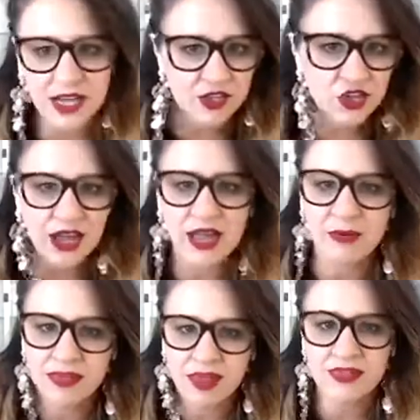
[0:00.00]

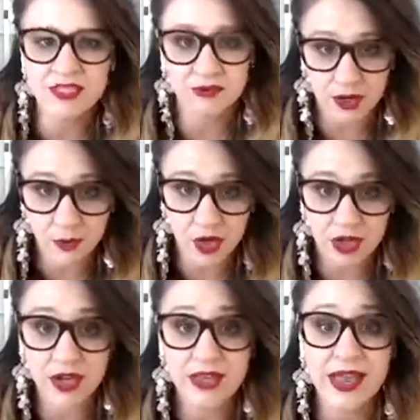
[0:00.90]
100K without this
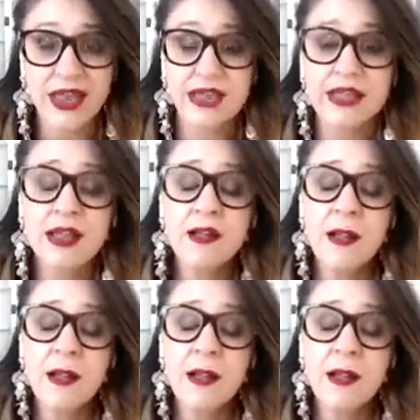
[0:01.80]
framework, okay?